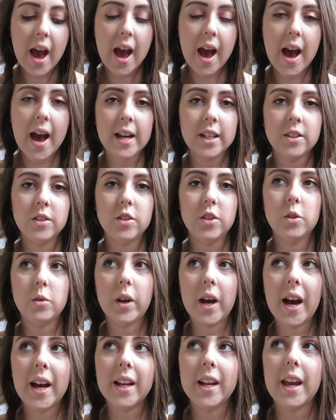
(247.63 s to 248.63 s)
And you
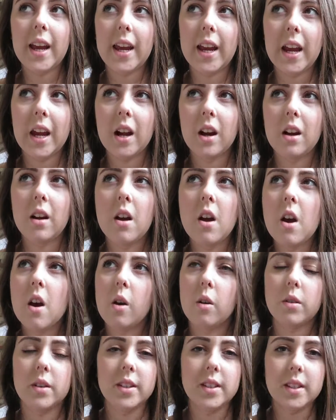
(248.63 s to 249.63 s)
can't hear
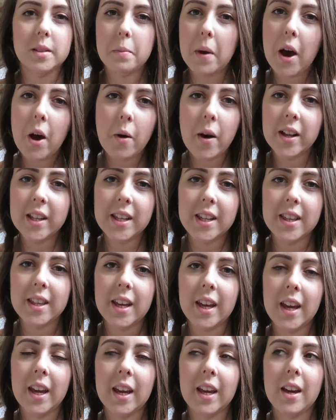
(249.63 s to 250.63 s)
or smell
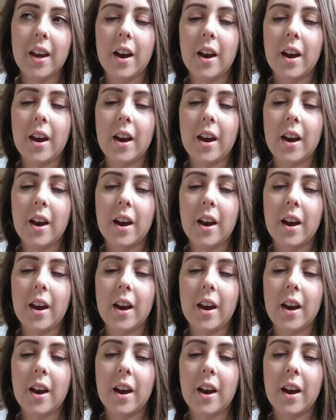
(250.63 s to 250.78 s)
anything